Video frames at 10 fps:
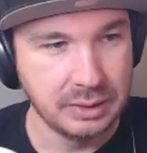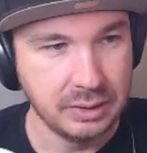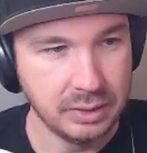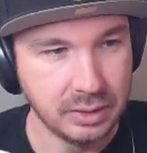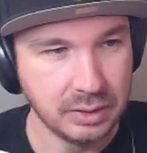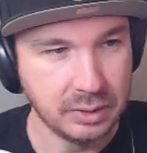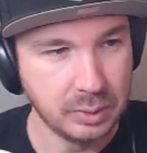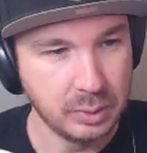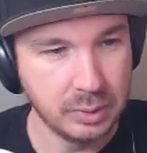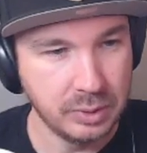
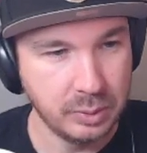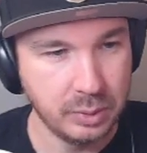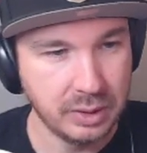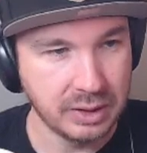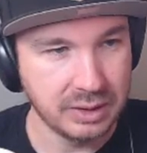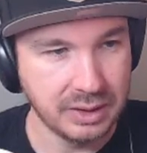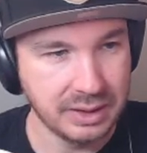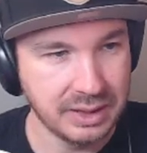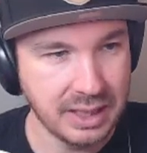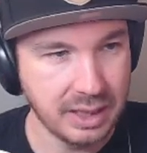No luck like
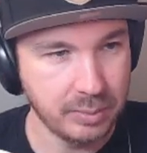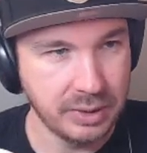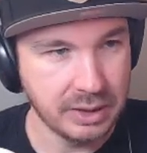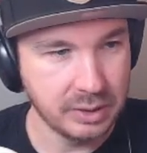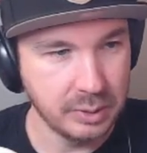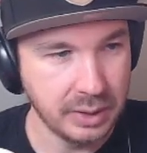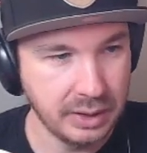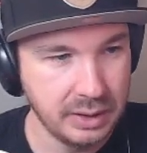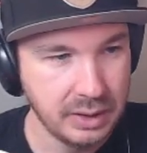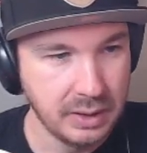that, but that's okay.
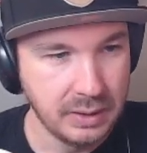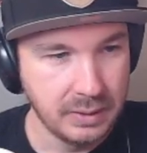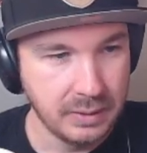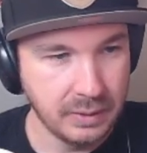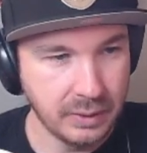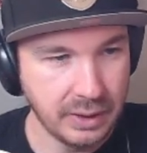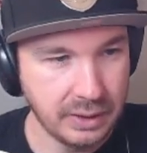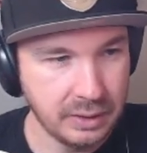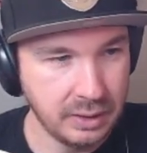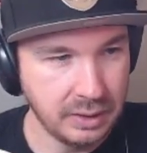Alright,
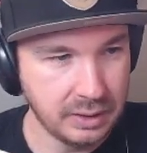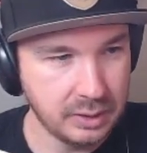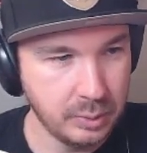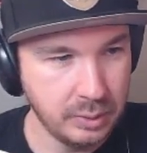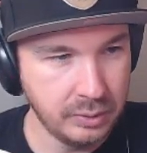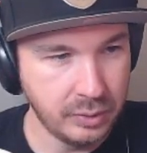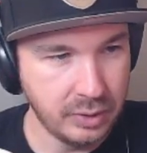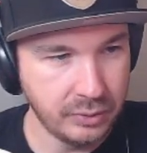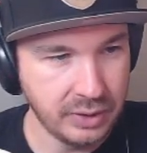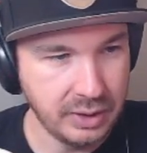so we'll
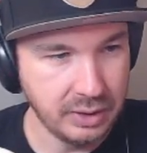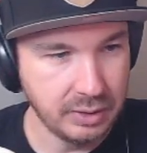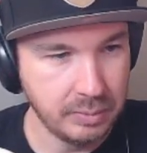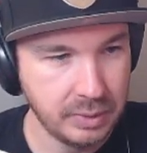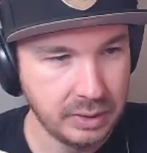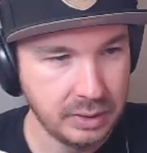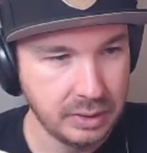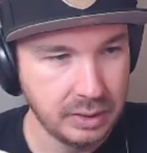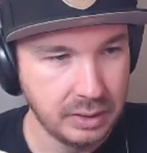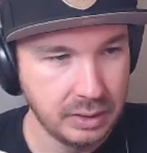evolve him.
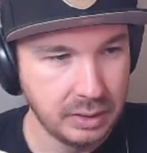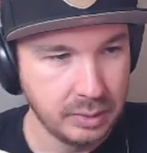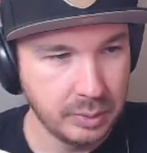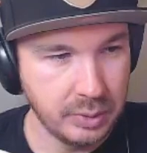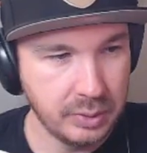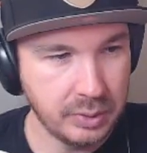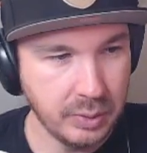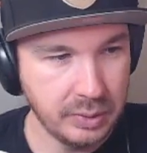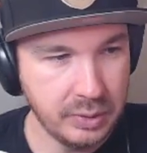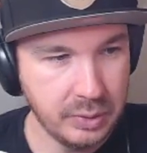We
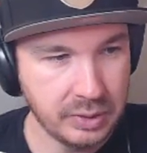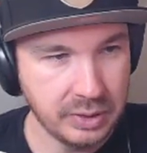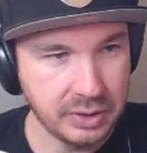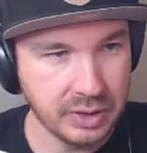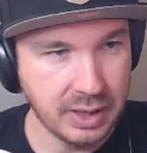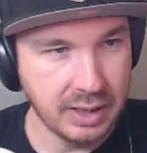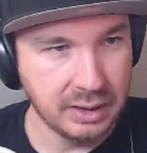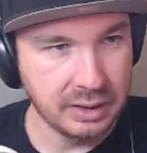go ahead and use the Jacq.